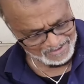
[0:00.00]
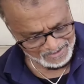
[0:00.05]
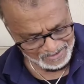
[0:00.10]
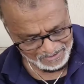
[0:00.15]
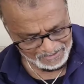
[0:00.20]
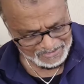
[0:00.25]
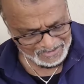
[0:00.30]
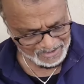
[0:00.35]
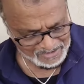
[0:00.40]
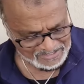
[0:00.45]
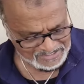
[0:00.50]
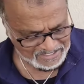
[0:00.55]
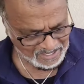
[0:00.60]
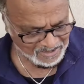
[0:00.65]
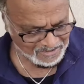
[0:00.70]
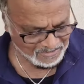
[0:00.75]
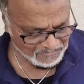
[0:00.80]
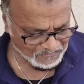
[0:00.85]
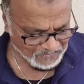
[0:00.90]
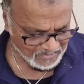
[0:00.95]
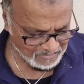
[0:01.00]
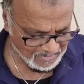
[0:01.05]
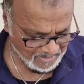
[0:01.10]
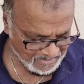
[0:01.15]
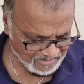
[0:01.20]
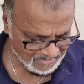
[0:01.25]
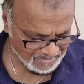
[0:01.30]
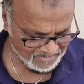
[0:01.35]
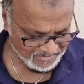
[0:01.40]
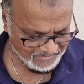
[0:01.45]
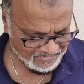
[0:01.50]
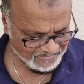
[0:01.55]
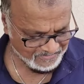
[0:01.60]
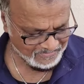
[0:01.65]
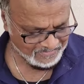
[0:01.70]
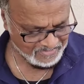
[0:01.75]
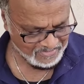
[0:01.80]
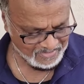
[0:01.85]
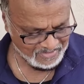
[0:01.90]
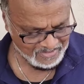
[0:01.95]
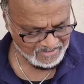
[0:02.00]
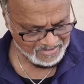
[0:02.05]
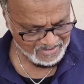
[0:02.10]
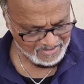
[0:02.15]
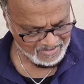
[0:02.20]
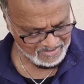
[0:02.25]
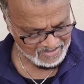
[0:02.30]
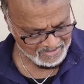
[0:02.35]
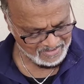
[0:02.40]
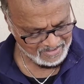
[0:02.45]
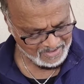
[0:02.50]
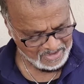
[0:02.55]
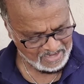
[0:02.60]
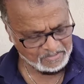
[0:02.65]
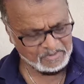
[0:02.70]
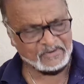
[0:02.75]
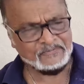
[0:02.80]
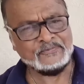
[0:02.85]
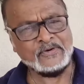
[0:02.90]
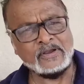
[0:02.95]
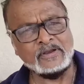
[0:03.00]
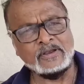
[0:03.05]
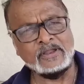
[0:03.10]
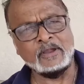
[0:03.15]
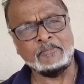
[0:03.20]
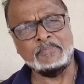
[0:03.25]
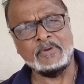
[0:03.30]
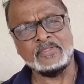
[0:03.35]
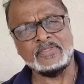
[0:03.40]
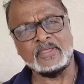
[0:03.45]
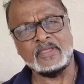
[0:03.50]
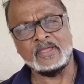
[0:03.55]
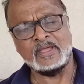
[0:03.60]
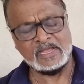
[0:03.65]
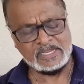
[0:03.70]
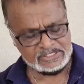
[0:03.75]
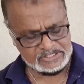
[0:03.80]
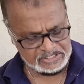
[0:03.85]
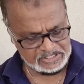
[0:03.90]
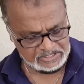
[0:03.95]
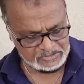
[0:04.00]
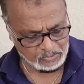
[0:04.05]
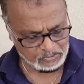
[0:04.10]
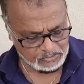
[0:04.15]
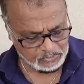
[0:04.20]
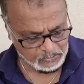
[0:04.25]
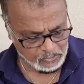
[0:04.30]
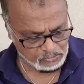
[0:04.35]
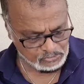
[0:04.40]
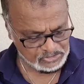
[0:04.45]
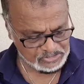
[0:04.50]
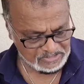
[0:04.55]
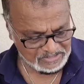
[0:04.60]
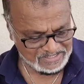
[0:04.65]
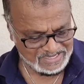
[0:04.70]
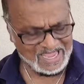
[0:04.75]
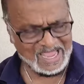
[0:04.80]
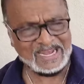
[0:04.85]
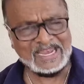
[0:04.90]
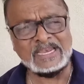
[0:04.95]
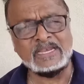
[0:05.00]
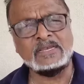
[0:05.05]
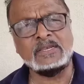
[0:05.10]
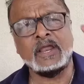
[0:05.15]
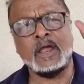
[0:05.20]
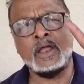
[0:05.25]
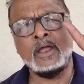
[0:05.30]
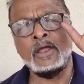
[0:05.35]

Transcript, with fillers: Okay, it's guy in the free media. And I'm your friend, your brother, Haji Dr. Roshan Khan in